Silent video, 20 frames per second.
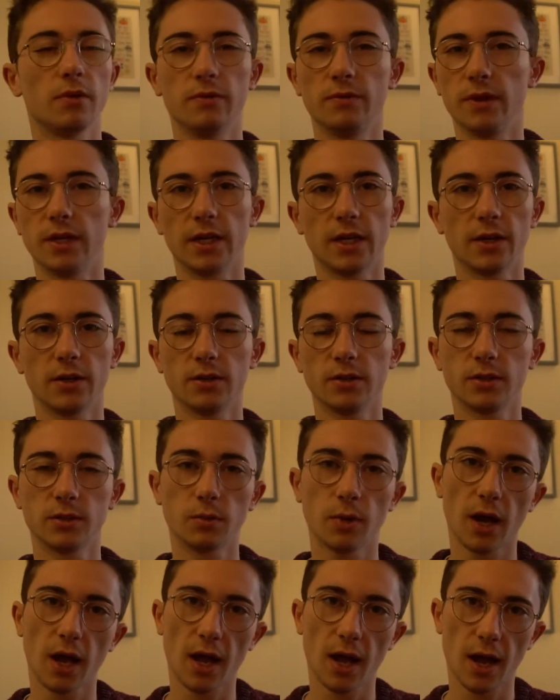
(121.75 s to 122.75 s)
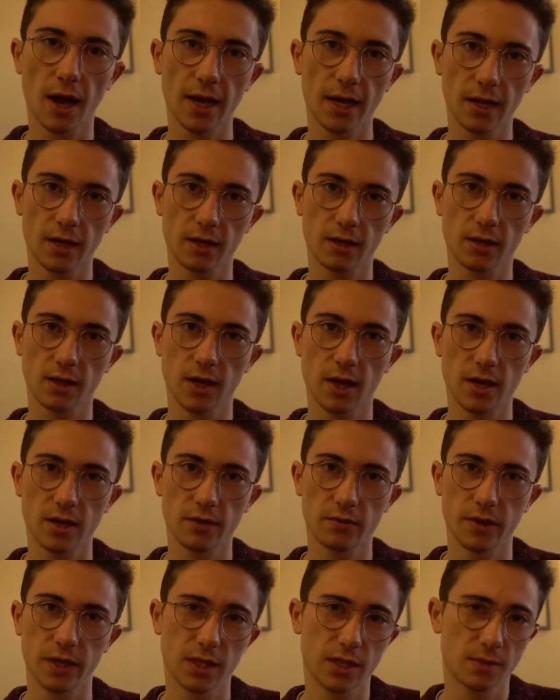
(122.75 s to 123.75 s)
videos where I kind
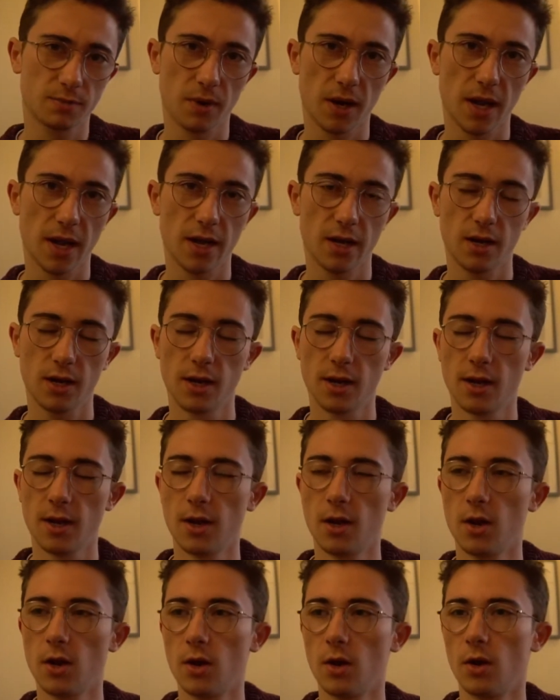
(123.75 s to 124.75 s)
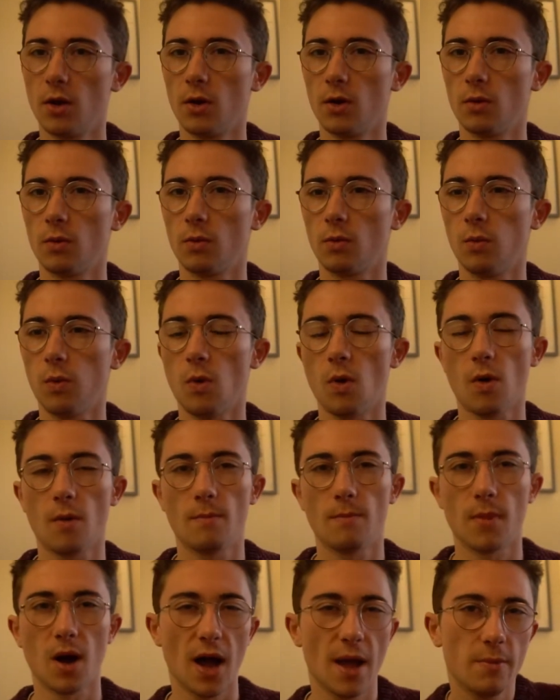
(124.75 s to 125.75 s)
of explain what
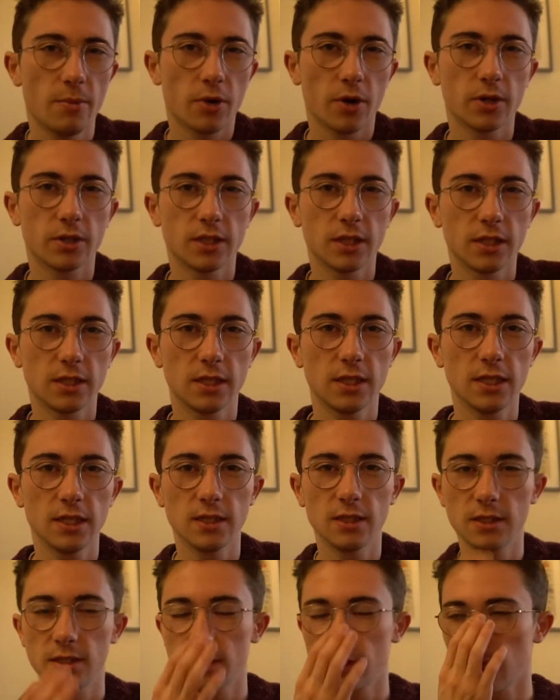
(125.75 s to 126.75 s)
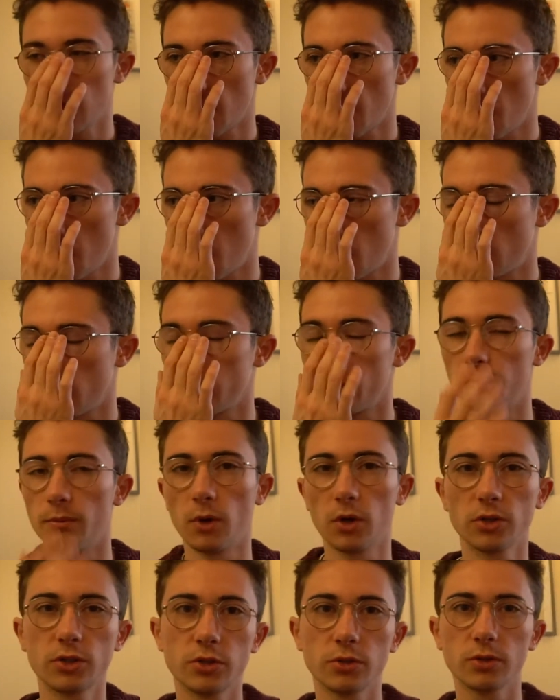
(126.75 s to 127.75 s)
my process is, the
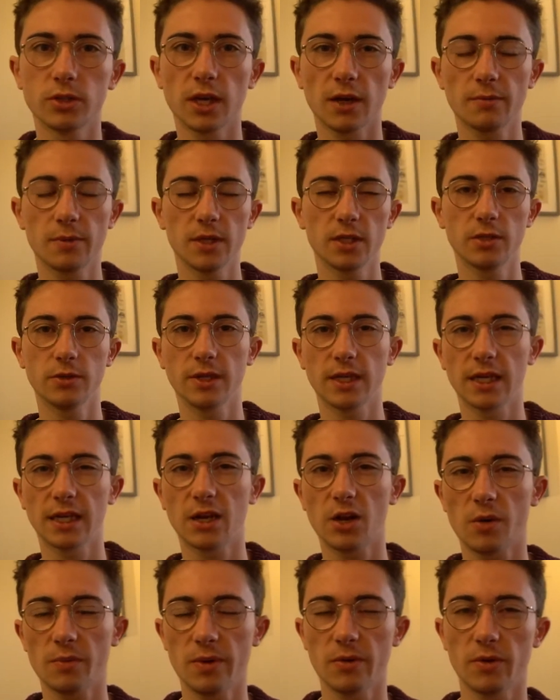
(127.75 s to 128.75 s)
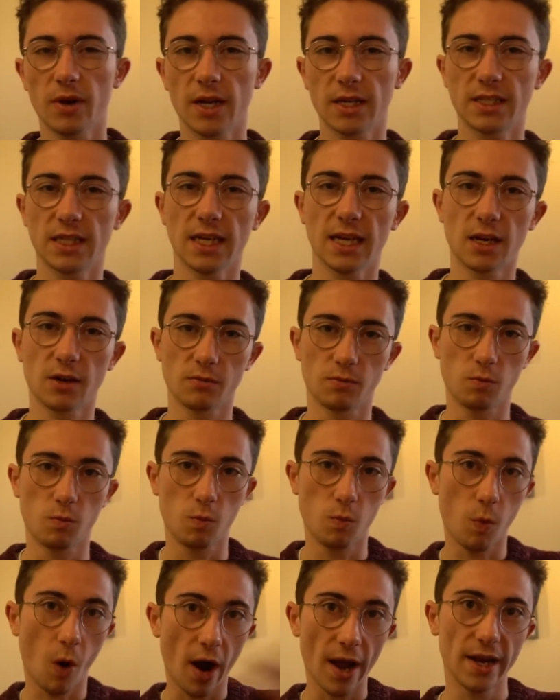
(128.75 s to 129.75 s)
modules I've been doing in copywriting in a
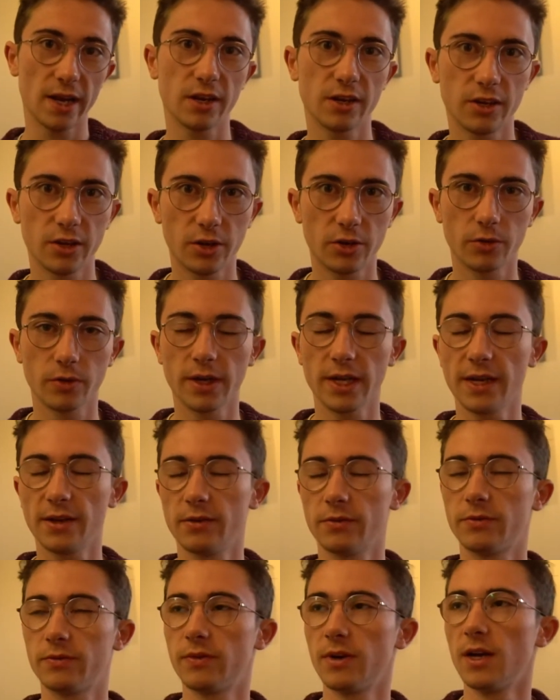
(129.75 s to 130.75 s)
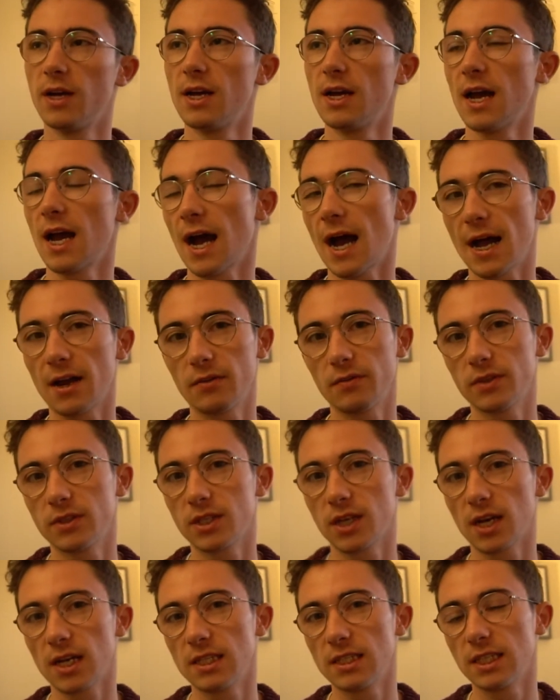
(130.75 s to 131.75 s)
wider degree of
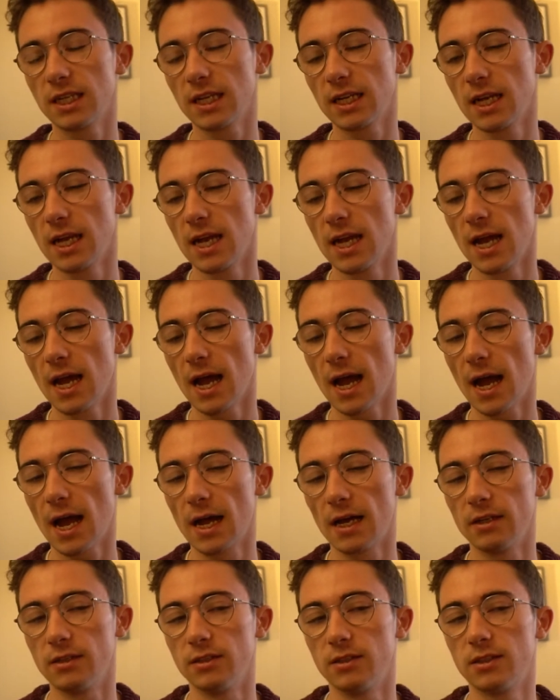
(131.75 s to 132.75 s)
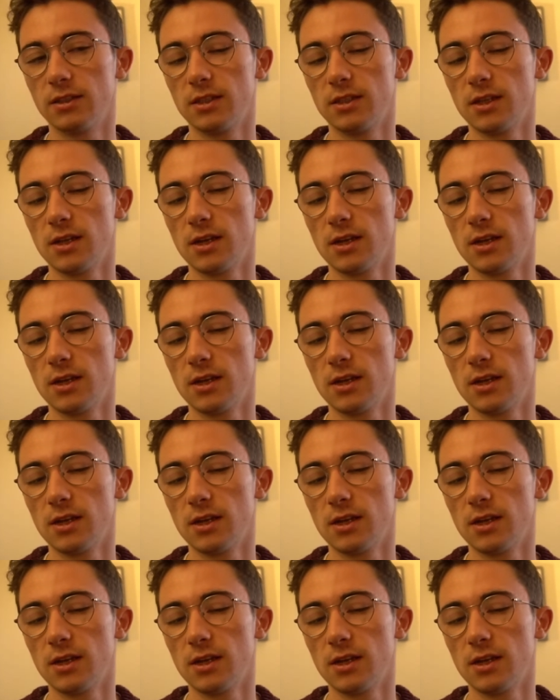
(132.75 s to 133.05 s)
advertising, and